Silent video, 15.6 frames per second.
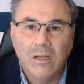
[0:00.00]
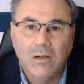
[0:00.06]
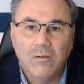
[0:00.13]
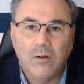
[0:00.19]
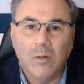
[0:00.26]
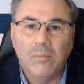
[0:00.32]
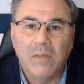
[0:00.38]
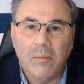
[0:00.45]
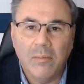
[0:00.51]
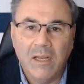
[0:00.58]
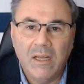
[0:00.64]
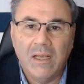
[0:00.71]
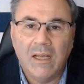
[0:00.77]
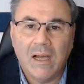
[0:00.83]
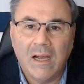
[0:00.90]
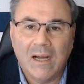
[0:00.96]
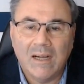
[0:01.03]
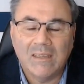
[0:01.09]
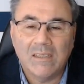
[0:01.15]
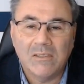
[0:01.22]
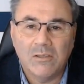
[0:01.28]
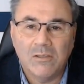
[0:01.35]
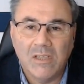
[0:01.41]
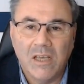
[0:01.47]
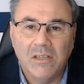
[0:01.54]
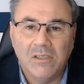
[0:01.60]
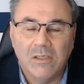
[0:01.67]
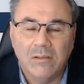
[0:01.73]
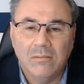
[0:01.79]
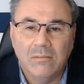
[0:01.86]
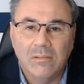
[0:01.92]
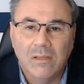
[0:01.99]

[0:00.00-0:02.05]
from the American Heart Association.